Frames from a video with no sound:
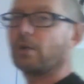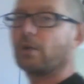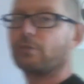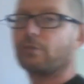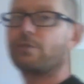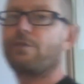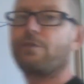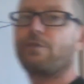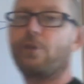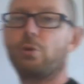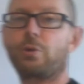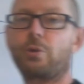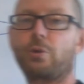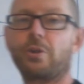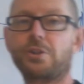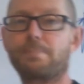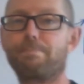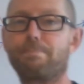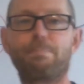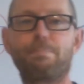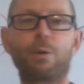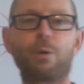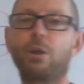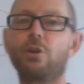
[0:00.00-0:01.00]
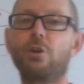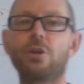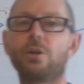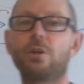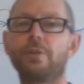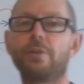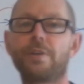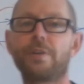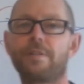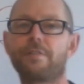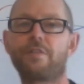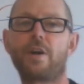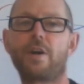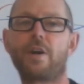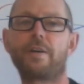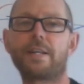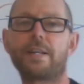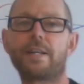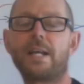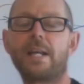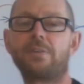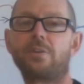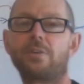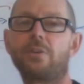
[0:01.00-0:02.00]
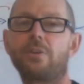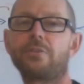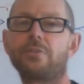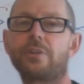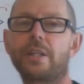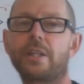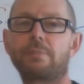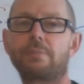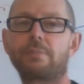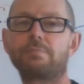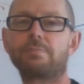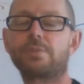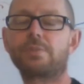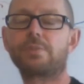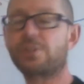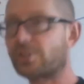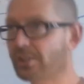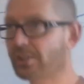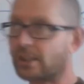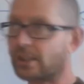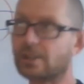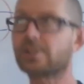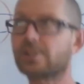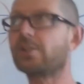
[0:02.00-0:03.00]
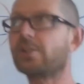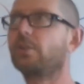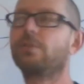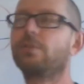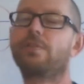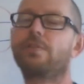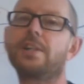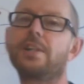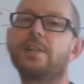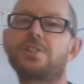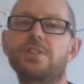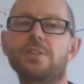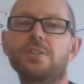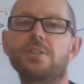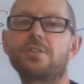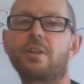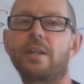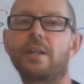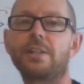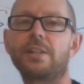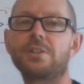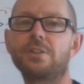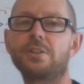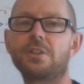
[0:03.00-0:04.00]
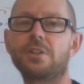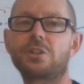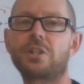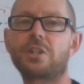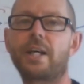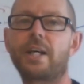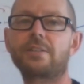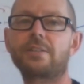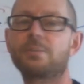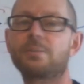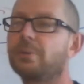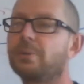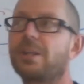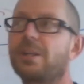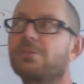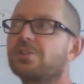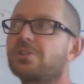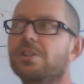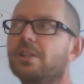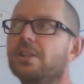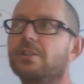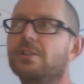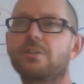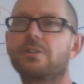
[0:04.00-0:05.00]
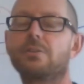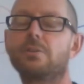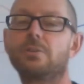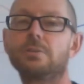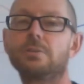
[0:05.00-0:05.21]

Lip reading: unfocused blur at the very end on the zinc sulfide scintillating detector. We don't see it at